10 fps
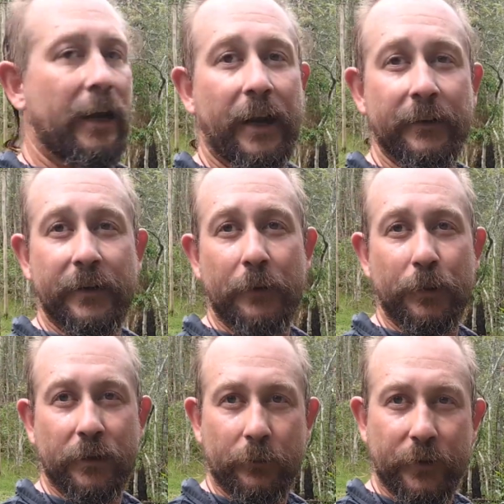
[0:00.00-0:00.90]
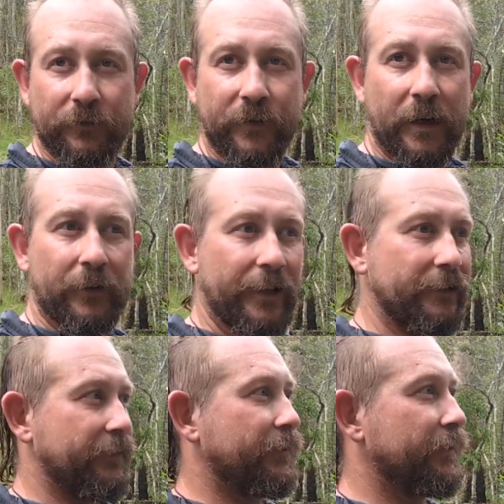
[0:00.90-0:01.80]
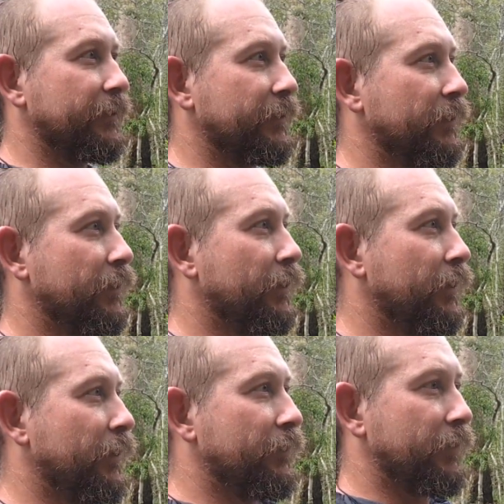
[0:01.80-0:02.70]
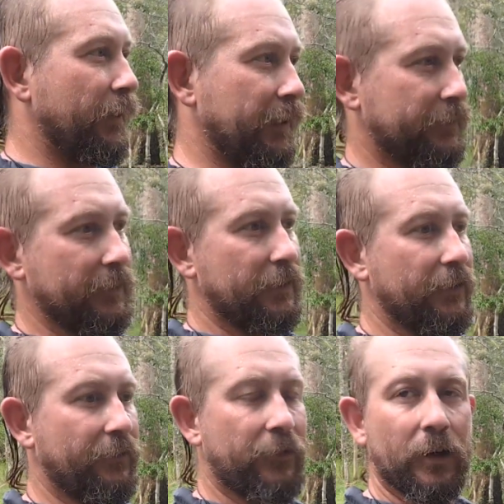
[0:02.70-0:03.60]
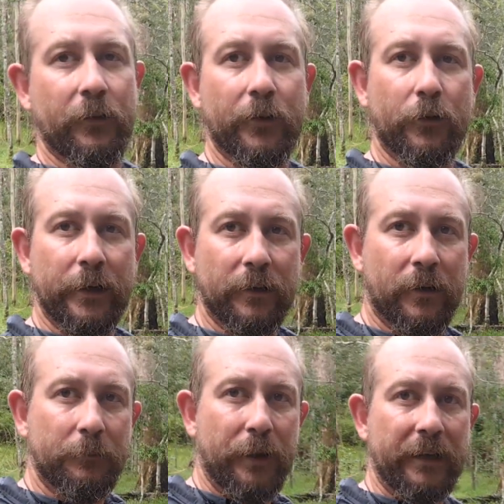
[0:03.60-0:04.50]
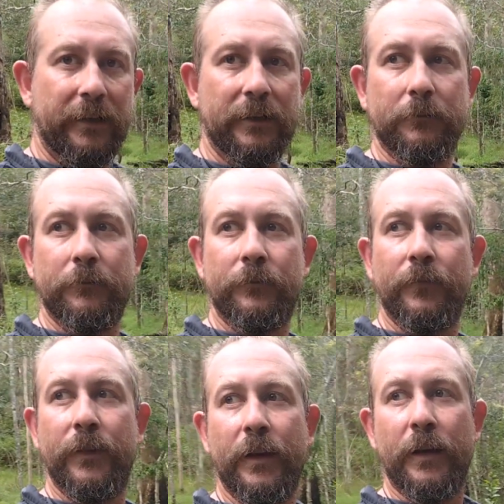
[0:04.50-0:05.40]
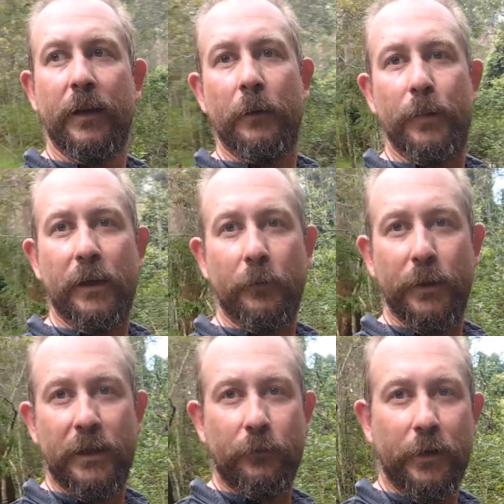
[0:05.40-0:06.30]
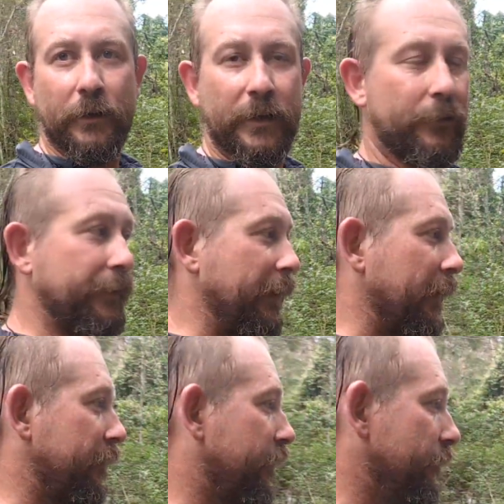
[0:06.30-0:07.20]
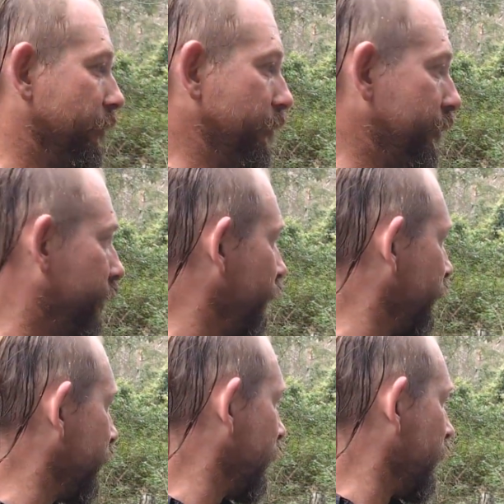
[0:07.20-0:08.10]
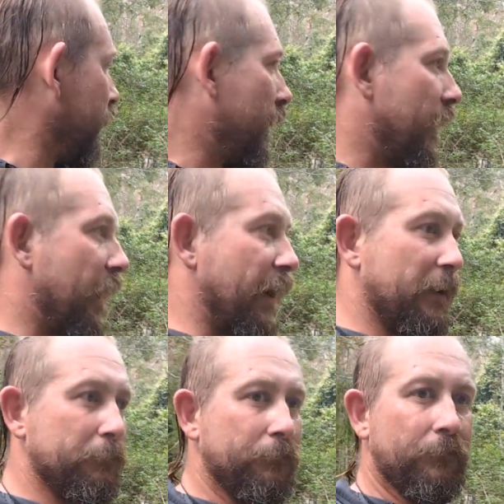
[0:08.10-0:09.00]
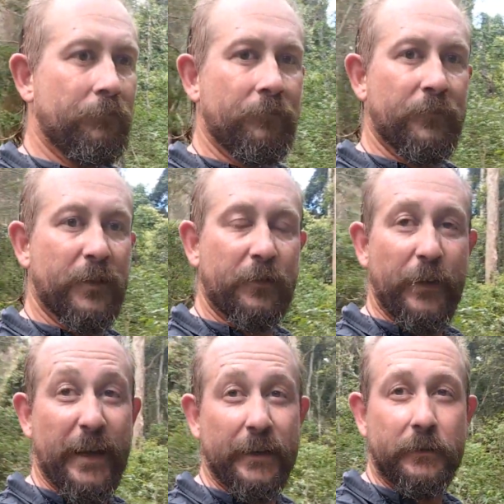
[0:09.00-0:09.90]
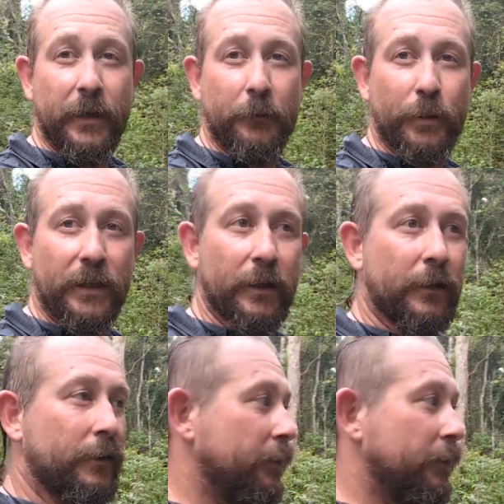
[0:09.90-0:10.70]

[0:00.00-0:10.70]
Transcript: ended up a little bit far east, so I had to follow the creek line back in. But no biggie, we got here in the end. It's fairly damp here.